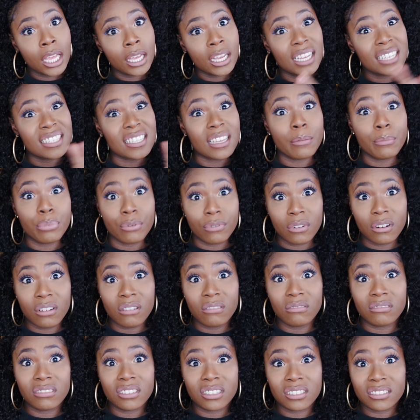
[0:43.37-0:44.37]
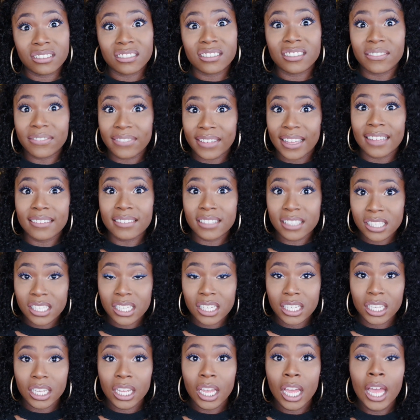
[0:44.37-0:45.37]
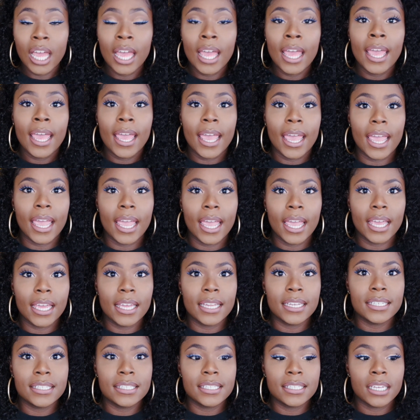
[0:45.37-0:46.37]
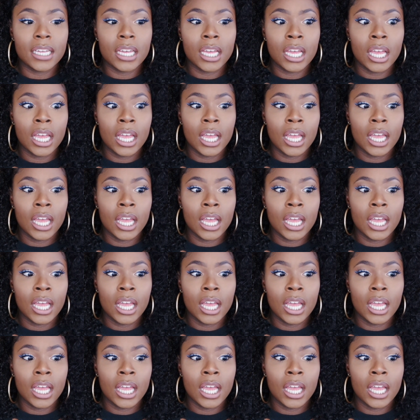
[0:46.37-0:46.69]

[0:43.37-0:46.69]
because I broke the 5C. And